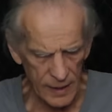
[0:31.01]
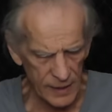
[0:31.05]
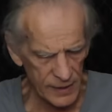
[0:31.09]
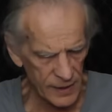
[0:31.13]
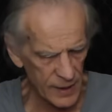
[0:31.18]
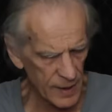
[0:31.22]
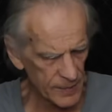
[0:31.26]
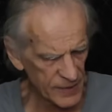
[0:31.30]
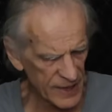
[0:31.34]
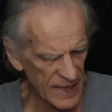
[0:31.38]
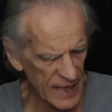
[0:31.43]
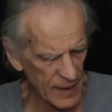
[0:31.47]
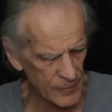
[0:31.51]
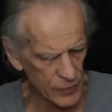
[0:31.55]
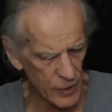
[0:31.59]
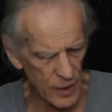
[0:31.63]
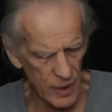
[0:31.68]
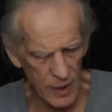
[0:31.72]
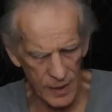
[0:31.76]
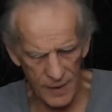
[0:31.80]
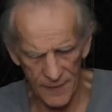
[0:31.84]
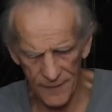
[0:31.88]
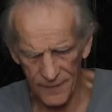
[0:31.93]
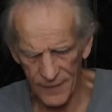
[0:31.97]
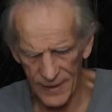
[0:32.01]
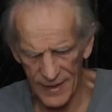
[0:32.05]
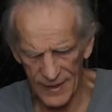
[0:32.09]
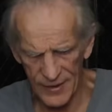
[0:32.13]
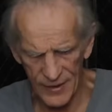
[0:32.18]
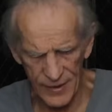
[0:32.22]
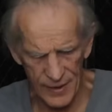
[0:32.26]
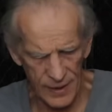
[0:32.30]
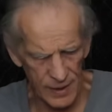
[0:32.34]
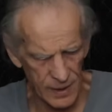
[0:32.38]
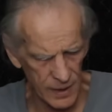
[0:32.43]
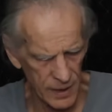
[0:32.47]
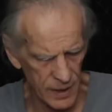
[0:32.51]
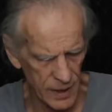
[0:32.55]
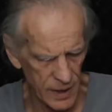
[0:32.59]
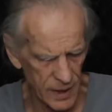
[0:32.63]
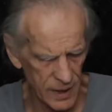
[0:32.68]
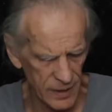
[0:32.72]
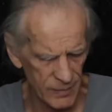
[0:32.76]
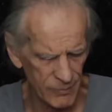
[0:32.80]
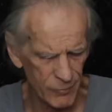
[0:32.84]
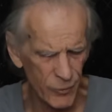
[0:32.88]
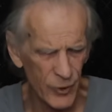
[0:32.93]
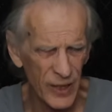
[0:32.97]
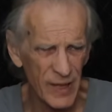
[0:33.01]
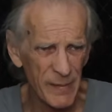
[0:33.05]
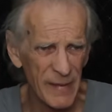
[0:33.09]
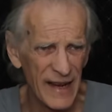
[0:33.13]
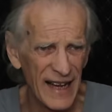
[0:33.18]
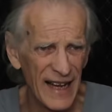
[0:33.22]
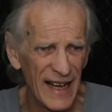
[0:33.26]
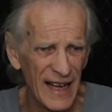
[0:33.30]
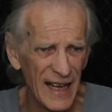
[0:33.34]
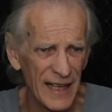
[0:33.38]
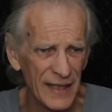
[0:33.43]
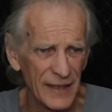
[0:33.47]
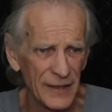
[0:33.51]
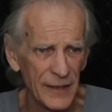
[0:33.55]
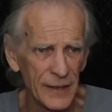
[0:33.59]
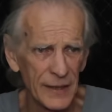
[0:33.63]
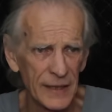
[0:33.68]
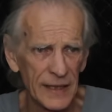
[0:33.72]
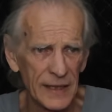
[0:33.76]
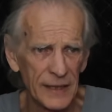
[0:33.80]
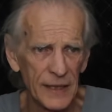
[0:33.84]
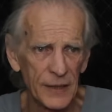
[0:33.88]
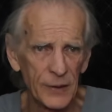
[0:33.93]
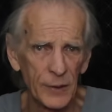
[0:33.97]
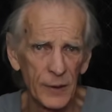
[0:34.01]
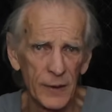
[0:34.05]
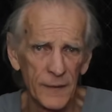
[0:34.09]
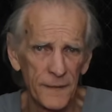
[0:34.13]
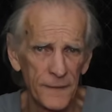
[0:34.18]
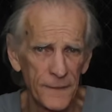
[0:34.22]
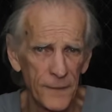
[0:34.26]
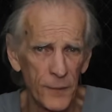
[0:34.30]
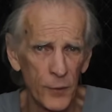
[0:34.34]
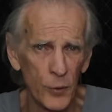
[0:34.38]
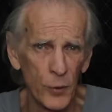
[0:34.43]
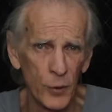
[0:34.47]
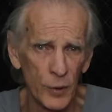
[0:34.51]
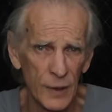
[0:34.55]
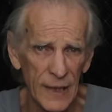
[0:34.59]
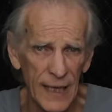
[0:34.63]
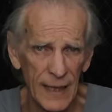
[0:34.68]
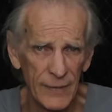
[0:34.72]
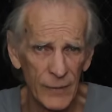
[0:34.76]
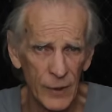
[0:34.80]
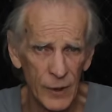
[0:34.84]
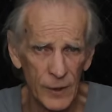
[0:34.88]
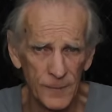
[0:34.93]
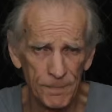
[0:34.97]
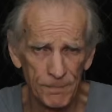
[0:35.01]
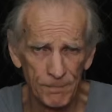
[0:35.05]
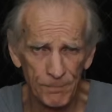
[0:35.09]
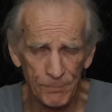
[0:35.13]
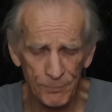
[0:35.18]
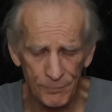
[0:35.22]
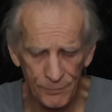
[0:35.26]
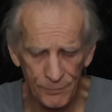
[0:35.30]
Sometimes all the frets are pretty bad and you need to do a full level.